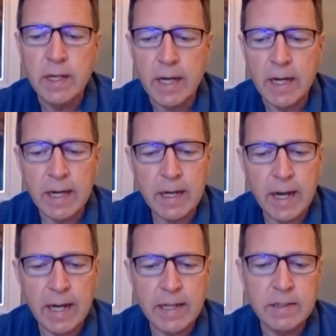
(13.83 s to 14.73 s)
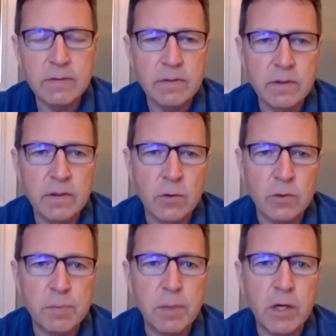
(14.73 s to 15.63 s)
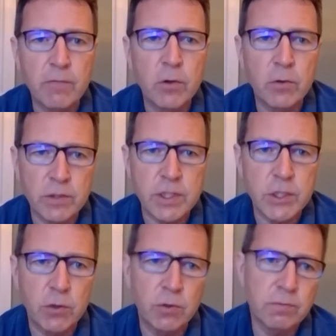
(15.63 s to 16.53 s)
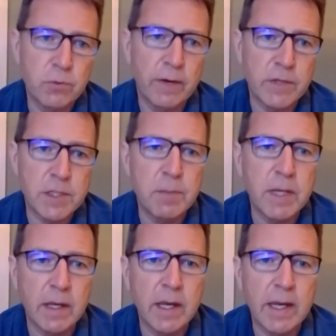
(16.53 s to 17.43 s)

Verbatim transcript: Uh, and you know, speaker view will just show whoever's speaking,